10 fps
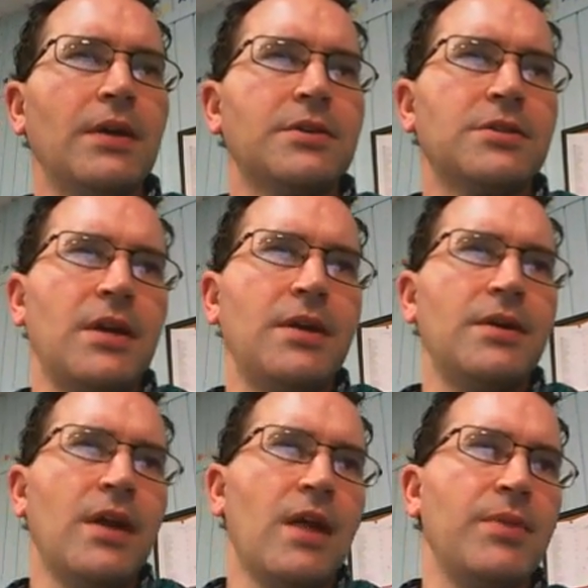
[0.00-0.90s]

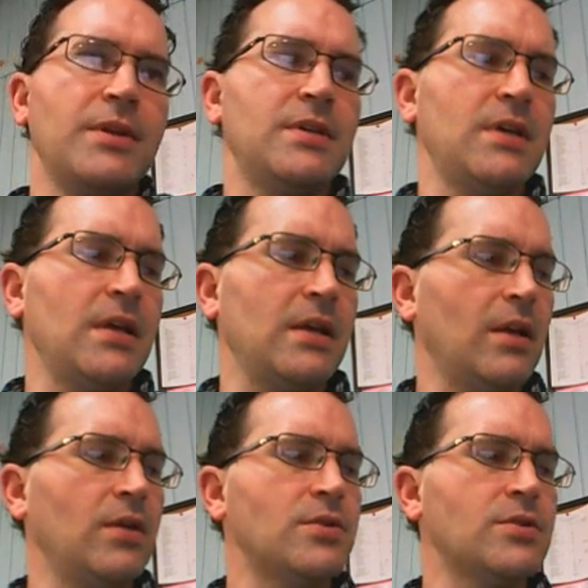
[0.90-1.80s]
Standard.ipt. Now
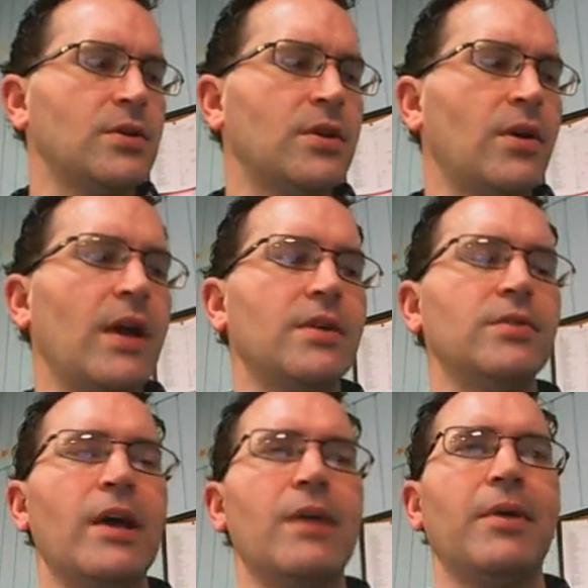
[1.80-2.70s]
you should know how to
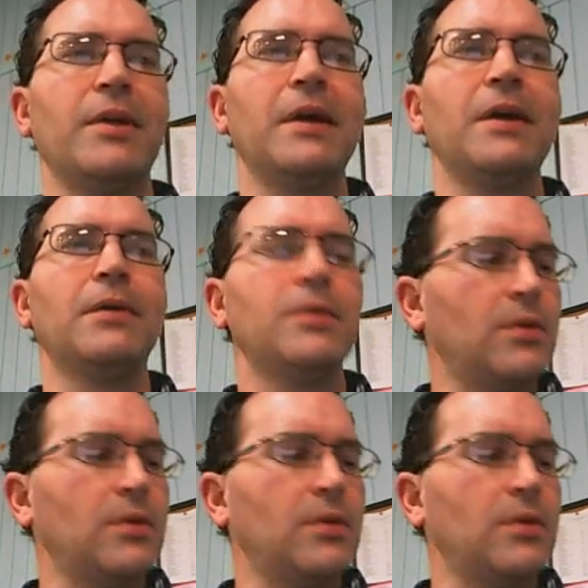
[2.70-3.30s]
do that by now.